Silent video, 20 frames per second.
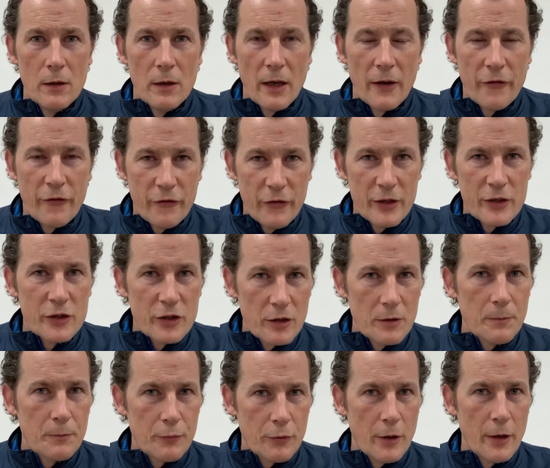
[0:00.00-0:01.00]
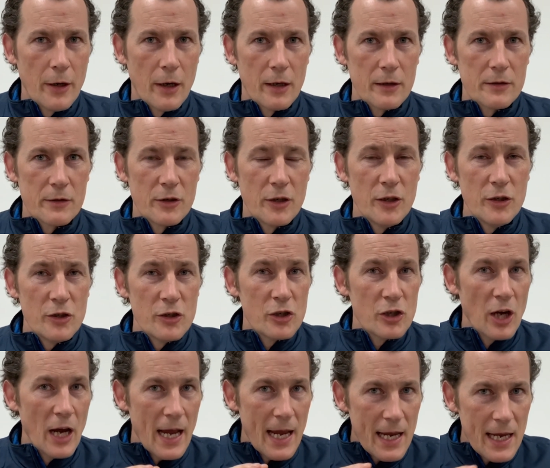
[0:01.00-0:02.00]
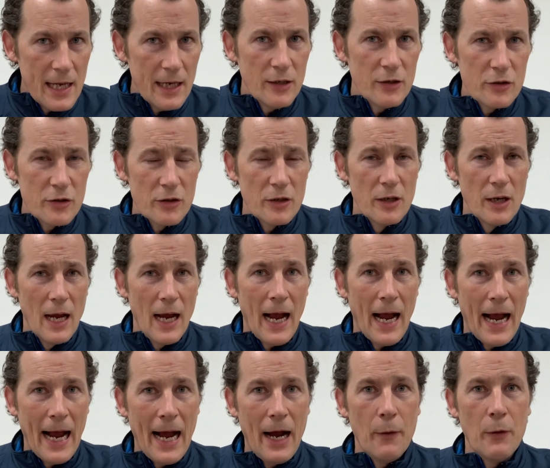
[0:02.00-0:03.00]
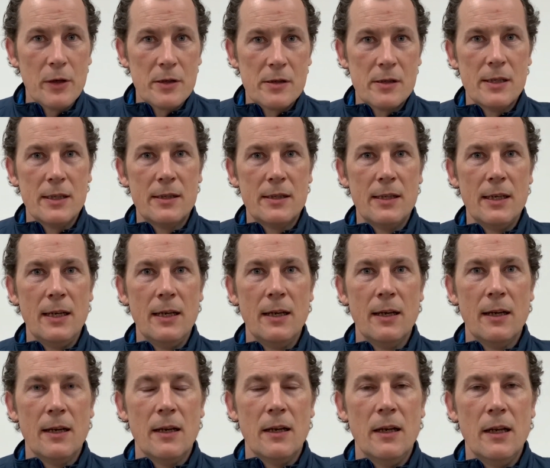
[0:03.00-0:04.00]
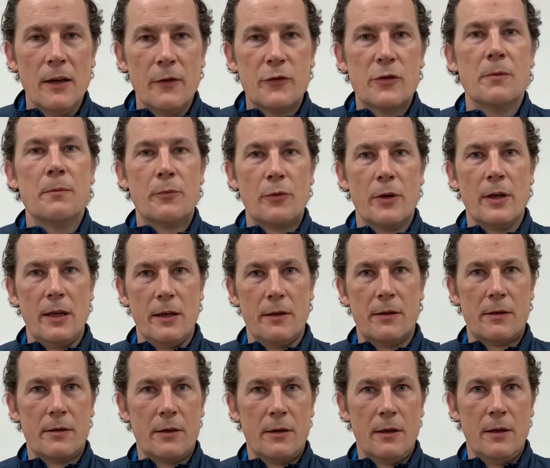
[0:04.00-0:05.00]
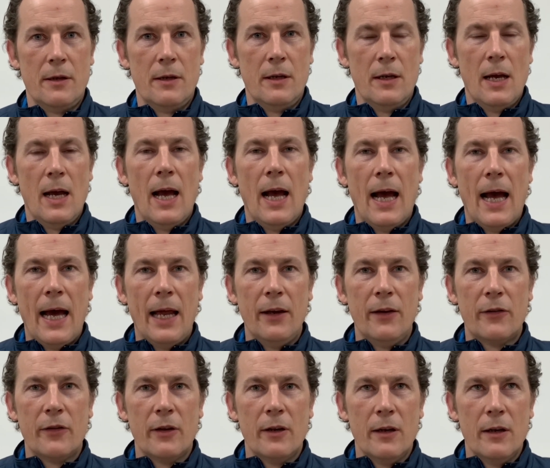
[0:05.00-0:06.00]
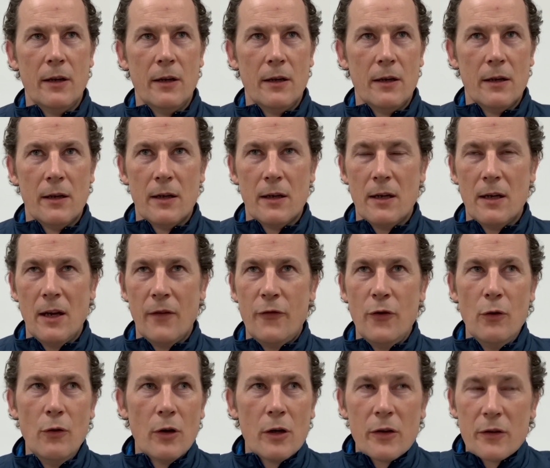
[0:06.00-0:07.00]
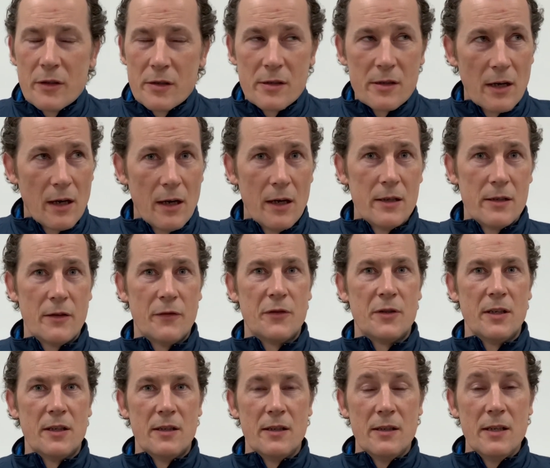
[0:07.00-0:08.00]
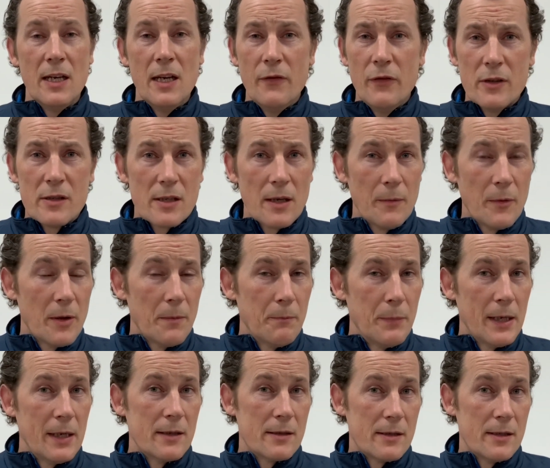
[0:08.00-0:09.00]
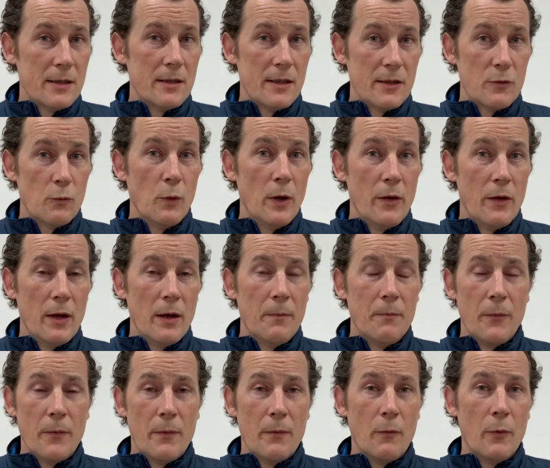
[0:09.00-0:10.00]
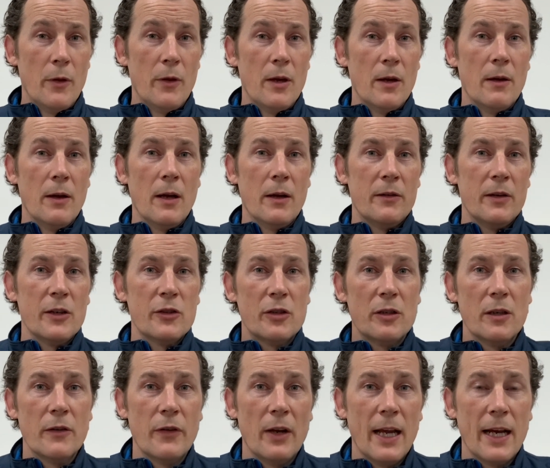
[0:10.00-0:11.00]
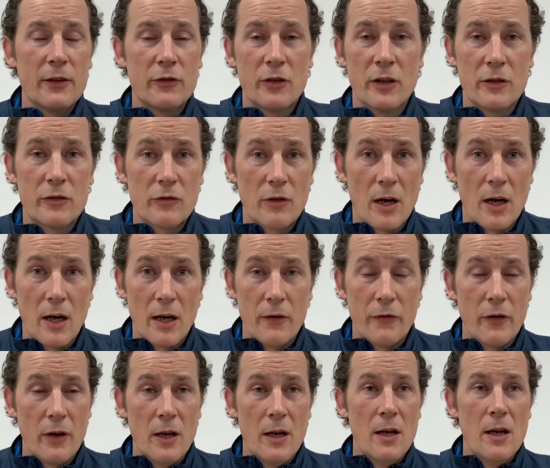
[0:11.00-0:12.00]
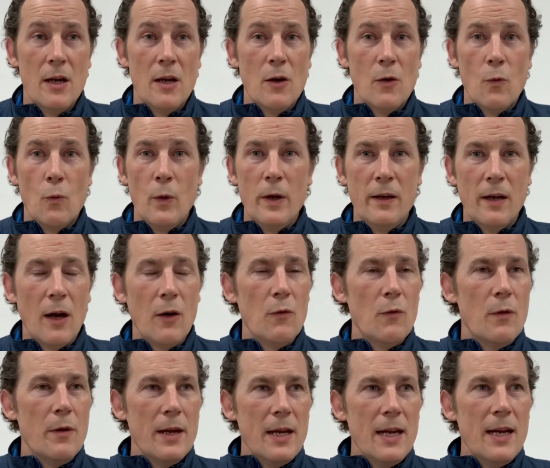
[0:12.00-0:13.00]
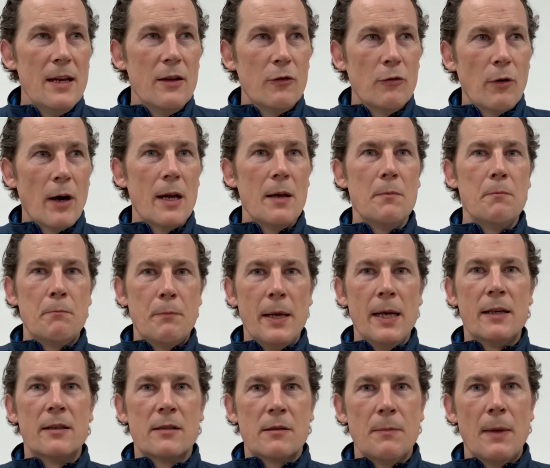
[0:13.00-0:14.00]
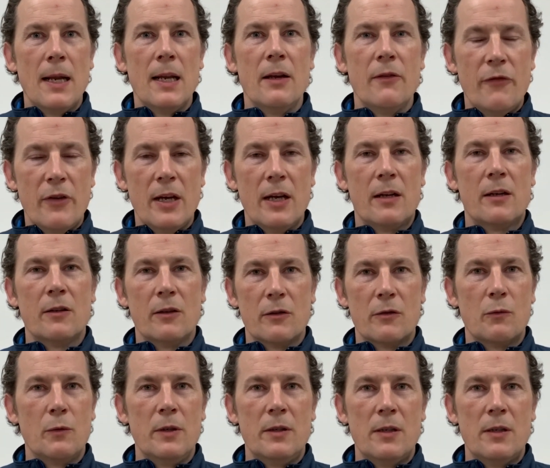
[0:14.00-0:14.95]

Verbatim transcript: efficient products, can change how a city lives and breathes. And if you look at the size of cities, even some of the bigger cities, with the with the addition of electric drive, we don't need great big smelly vehicles. We